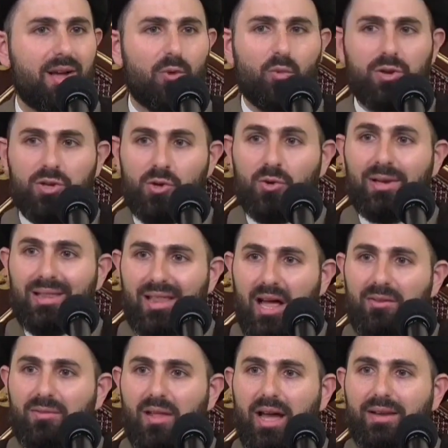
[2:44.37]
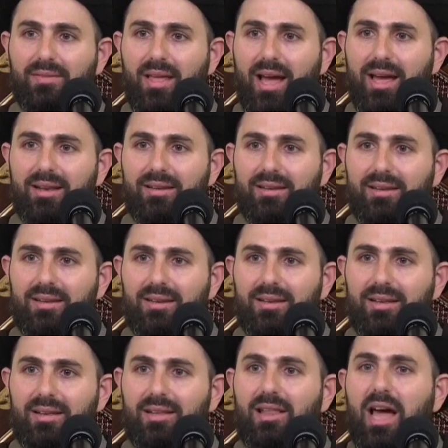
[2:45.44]
When you're in love like that,
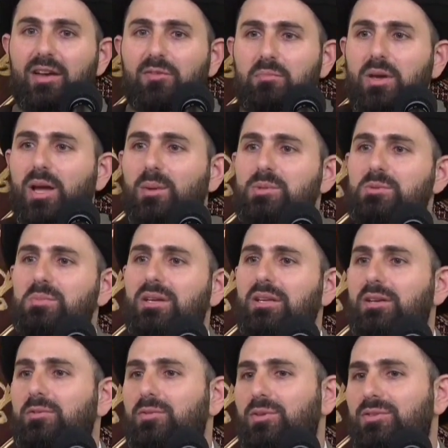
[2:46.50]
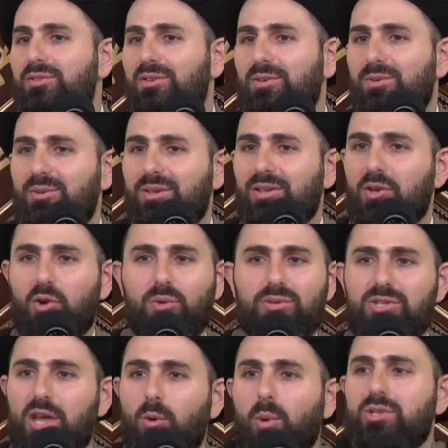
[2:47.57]
life becomes meaningful to you. You don't
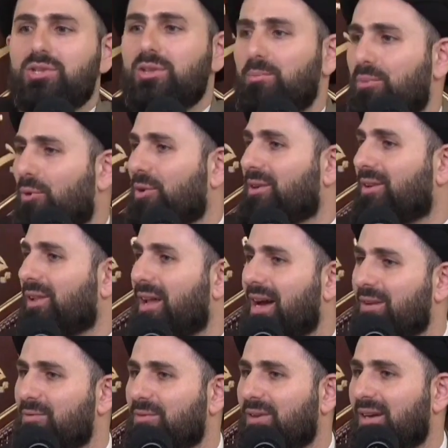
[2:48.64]
say, what's the point of life?